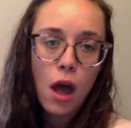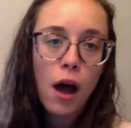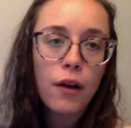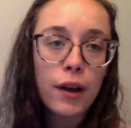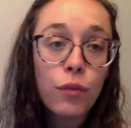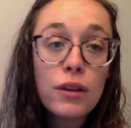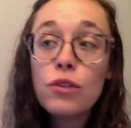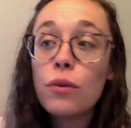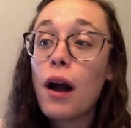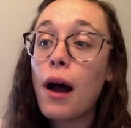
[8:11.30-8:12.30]
All right, once you
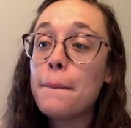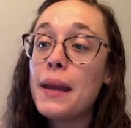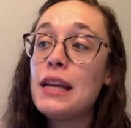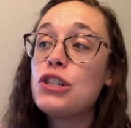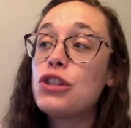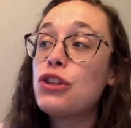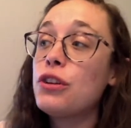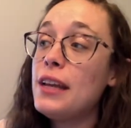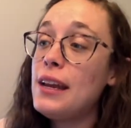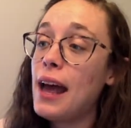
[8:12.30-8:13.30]
are on page
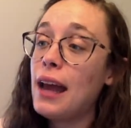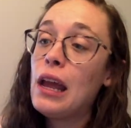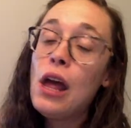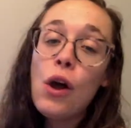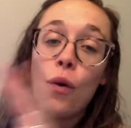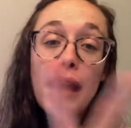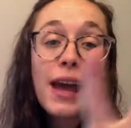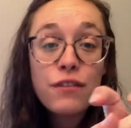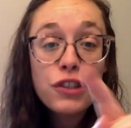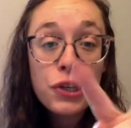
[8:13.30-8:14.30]
39, we
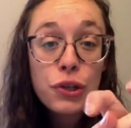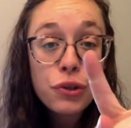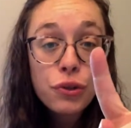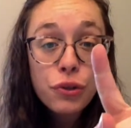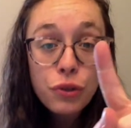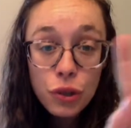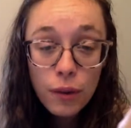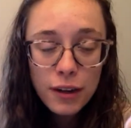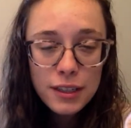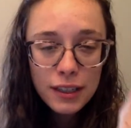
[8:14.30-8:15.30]
have 2 new
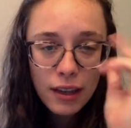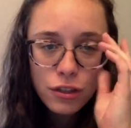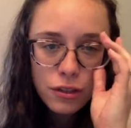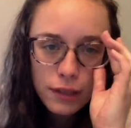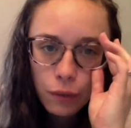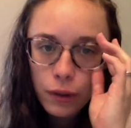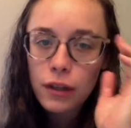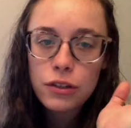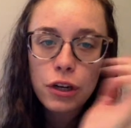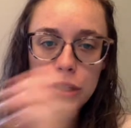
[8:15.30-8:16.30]
articulations that we're going to
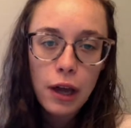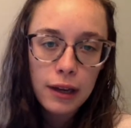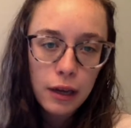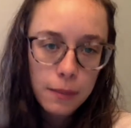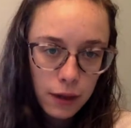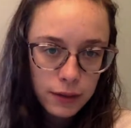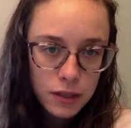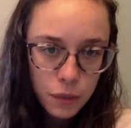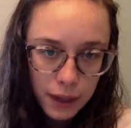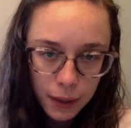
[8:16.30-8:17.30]
start talking about
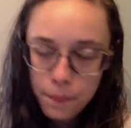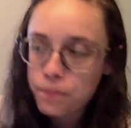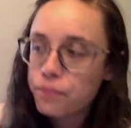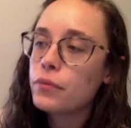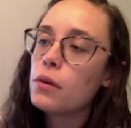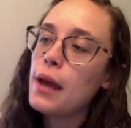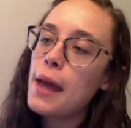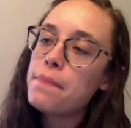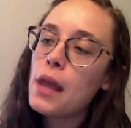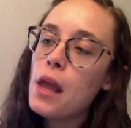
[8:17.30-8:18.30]
this week.
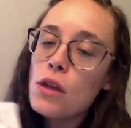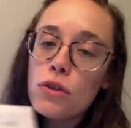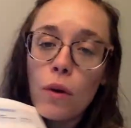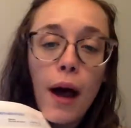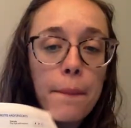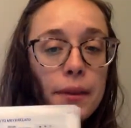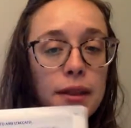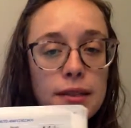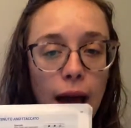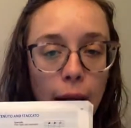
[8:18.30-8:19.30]
Okay, so up at the
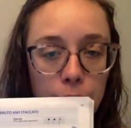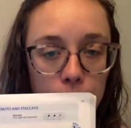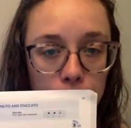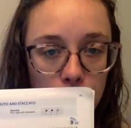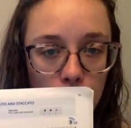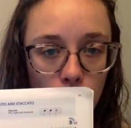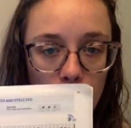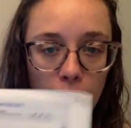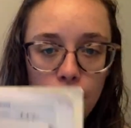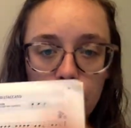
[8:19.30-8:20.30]
top, we
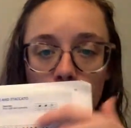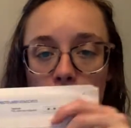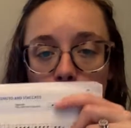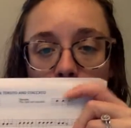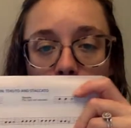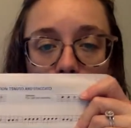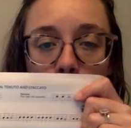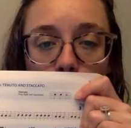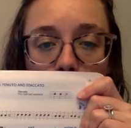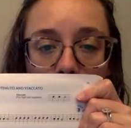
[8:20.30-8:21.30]
have this big
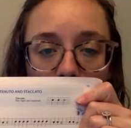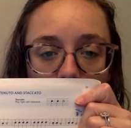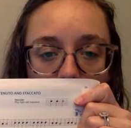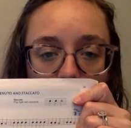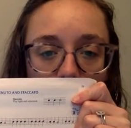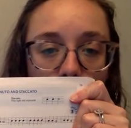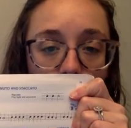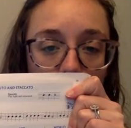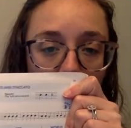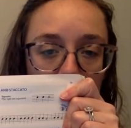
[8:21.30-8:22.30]
blue box and 2
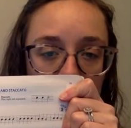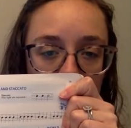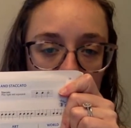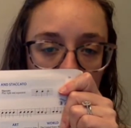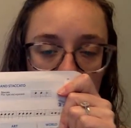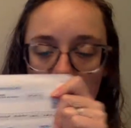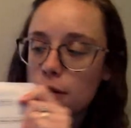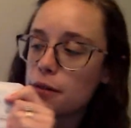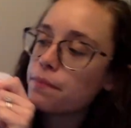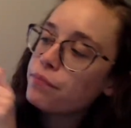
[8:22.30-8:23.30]
new articulations.